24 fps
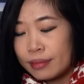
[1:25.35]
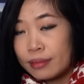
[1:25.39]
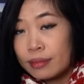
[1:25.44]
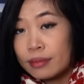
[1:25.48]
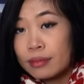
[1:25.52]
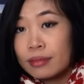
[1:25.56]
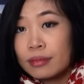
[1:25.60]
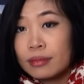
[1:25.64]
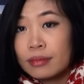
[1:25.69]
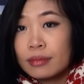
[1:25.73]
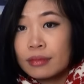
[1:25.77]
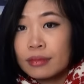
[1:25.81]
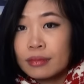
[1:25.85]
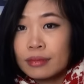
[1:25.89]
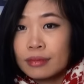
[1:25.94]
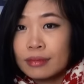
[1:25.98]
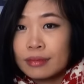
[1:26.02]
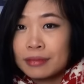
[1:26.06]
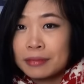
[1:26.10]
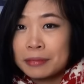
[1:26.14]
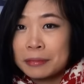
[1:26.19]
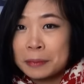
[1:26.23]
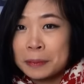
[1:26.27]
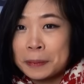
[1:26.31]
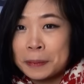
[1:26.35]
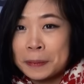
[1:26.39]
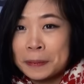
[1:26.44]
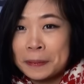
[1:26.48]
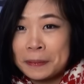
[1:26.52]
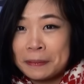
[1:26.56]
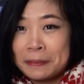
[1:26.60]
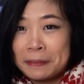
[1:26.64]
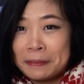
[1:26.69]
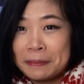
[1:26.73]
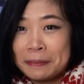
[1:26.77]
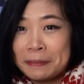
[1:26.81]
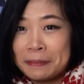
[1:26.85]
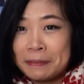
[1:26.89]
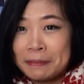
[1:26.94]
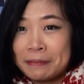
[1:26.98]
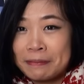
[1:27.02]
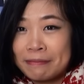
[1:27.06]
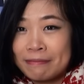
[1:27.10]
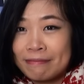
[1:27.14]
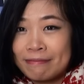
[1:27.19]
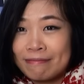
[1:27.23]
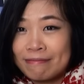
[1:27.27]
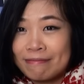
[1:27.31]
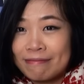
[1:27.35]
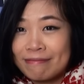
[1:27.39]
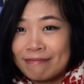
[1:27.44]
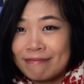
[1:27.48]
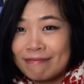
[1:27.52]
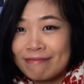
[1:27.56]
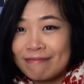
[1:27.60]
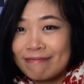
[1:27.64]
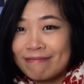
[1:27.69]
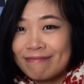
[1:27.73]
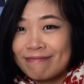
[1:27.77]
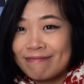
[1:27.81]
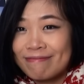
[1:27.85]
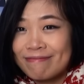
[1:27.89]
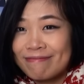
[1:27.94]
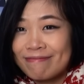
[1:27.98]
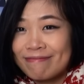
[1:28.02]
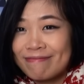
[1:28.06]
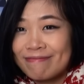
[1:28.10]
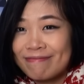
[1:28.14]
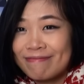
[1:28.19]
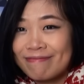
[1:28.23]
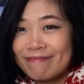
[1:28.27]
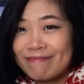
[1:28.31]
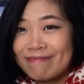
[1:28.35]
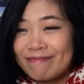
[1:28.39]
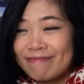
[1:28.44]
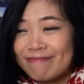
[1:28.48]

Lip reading: No words are spoken by the person on screen.